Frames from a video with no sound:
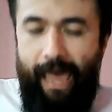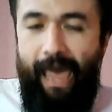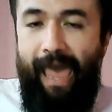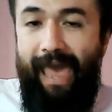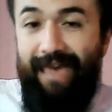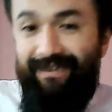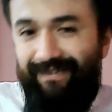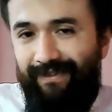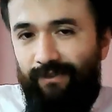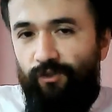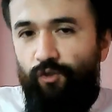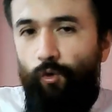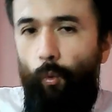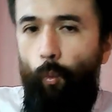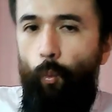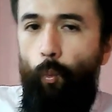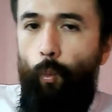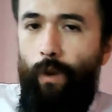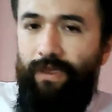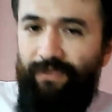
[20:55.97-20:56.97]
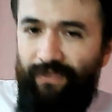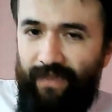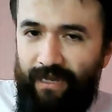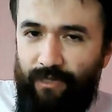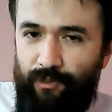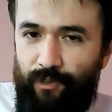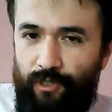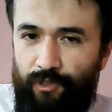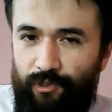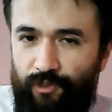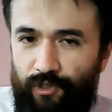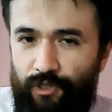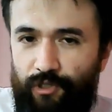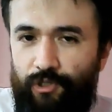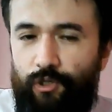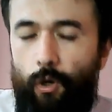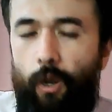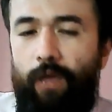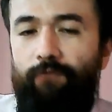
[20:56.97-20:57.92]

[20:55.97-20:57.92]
essence with existence.